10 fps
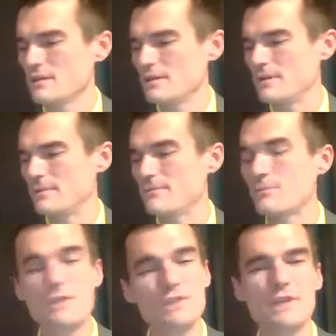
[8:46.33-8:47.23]

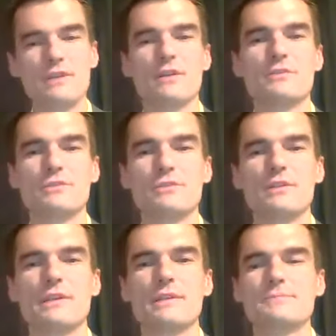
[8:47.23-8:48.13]
Appreciate y'all
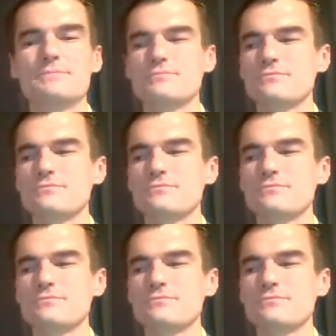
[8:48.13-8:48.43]
tuning in.